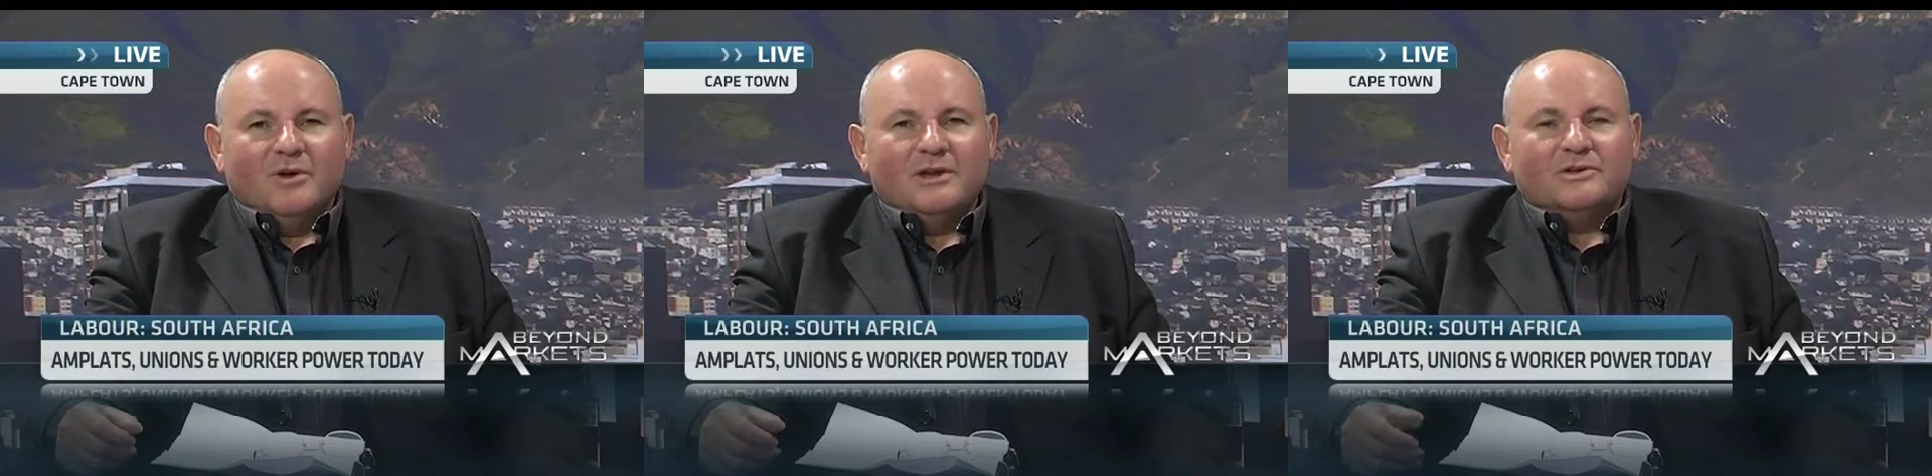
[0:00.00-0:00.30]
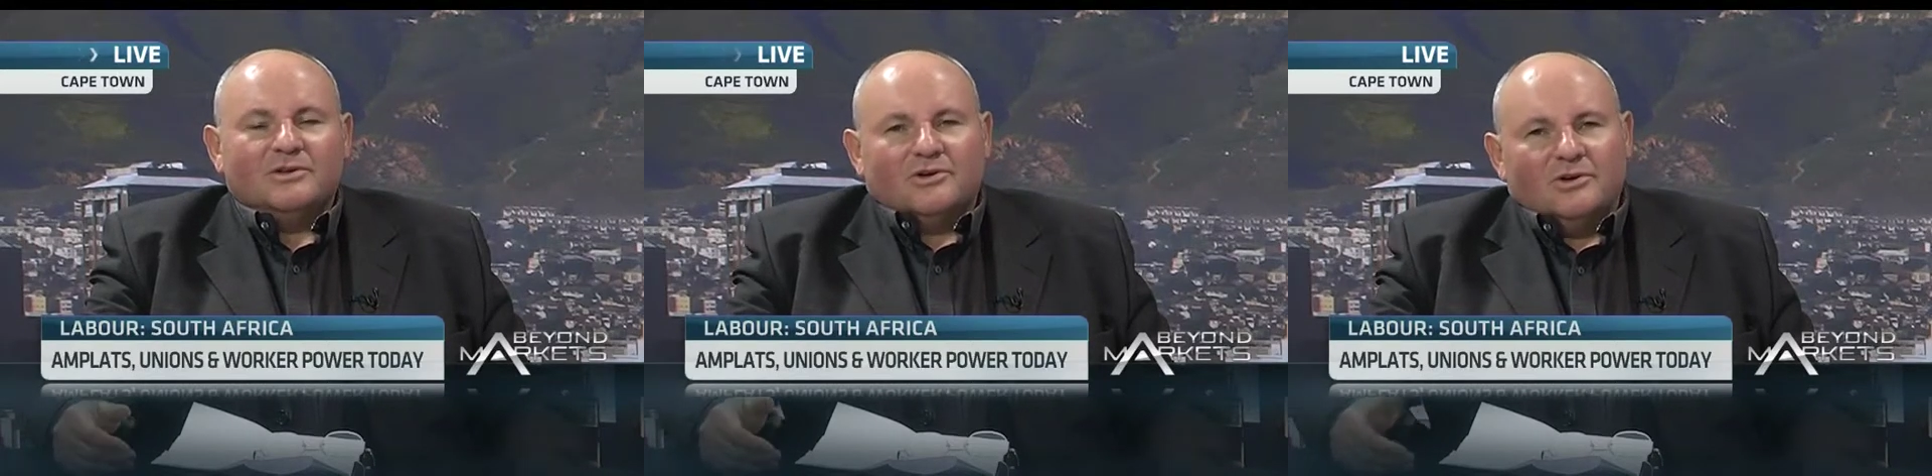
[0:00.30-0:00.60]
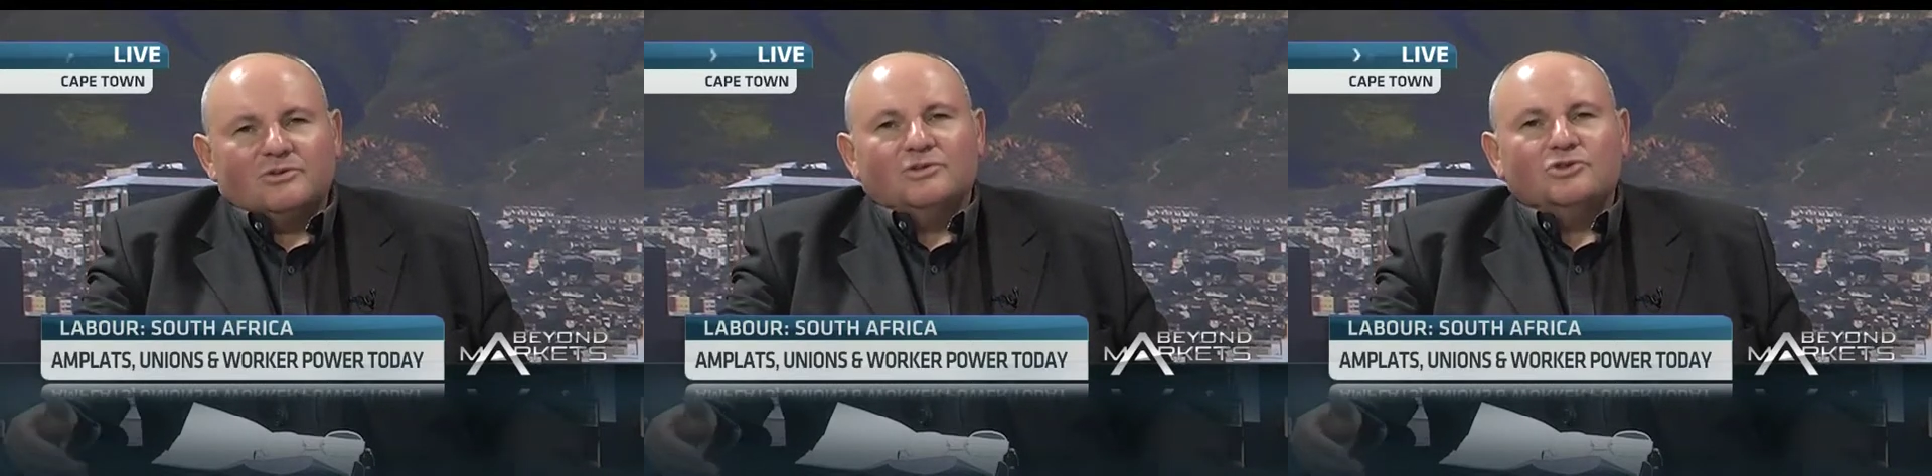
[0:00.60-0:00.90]
went
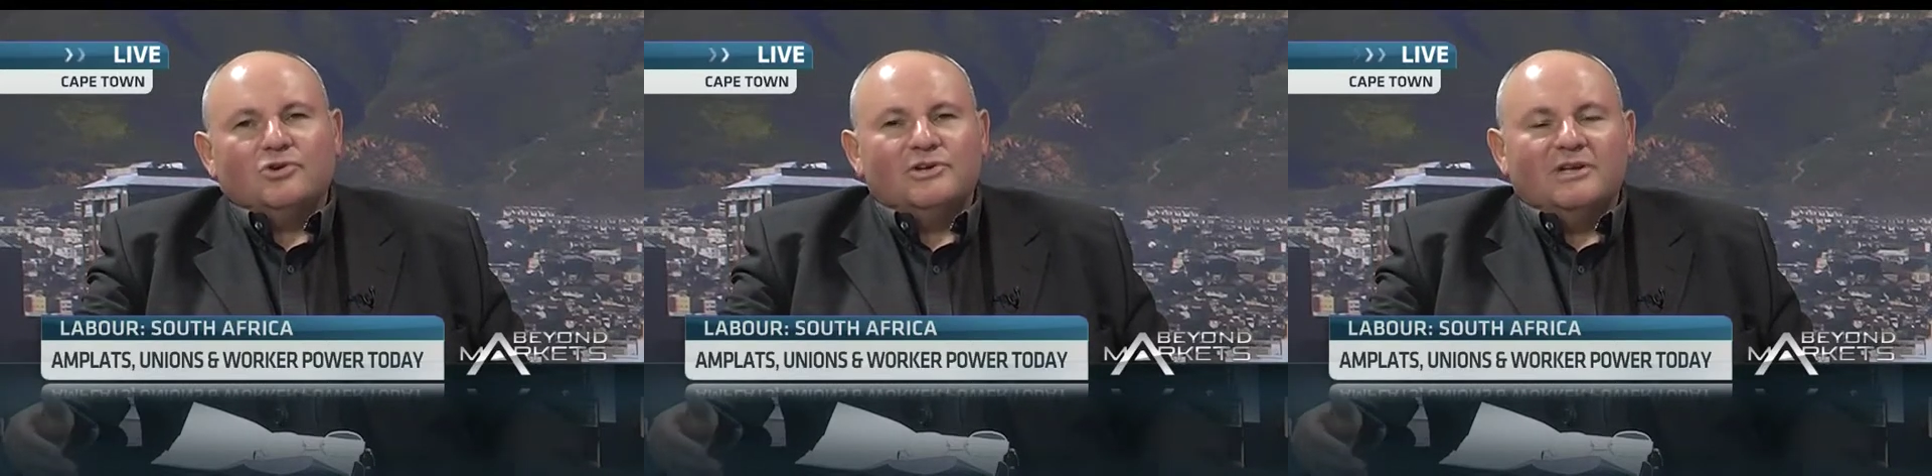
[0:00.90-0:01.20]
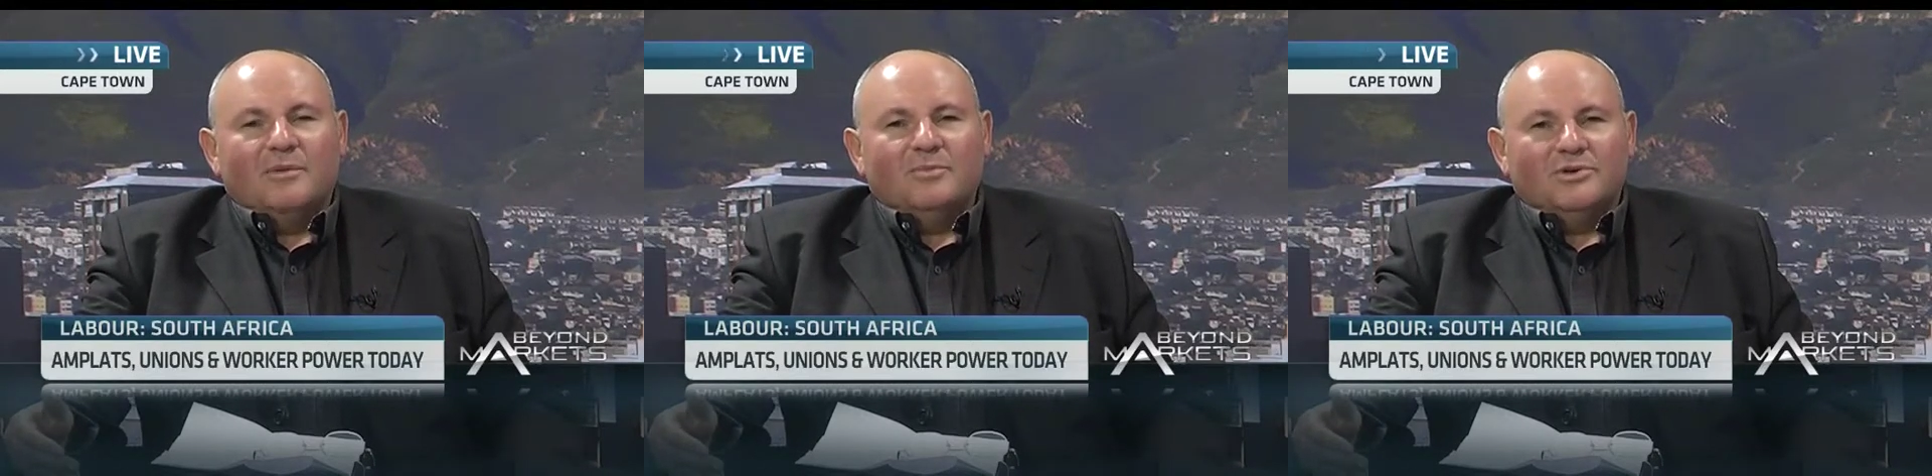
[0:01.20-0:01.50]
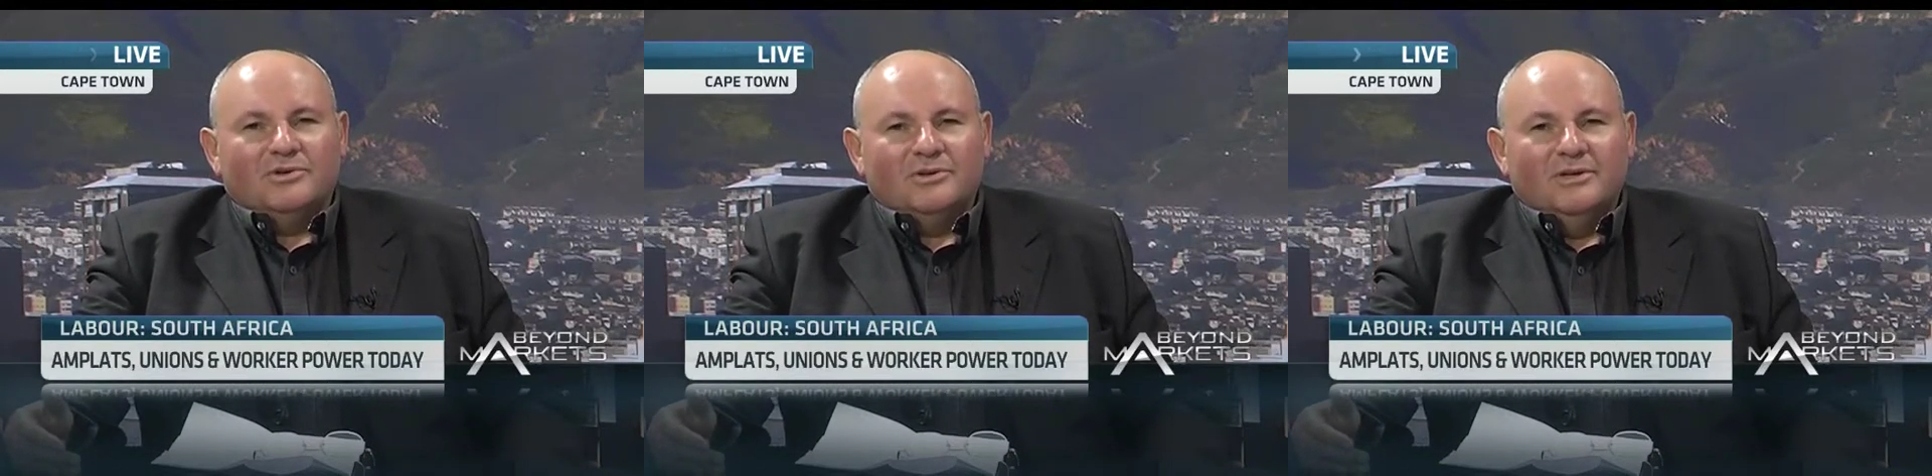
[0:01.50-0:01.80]
across and joined
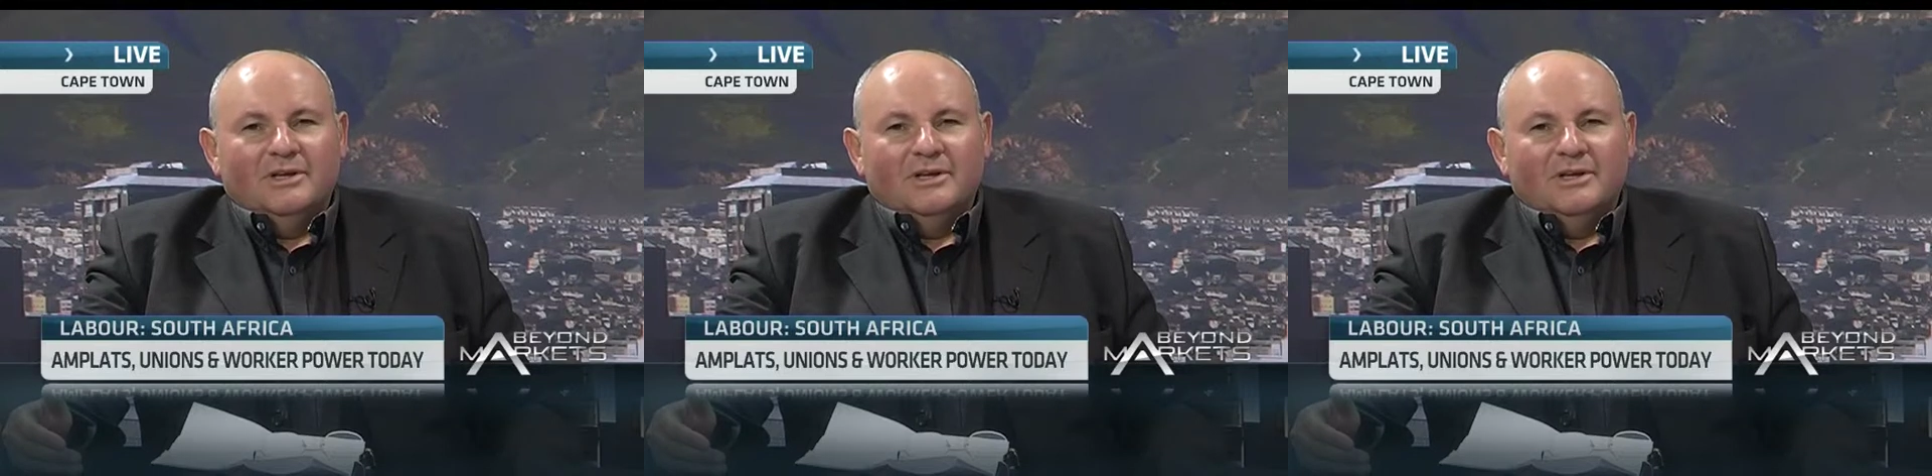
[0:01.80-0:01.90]
AMCU,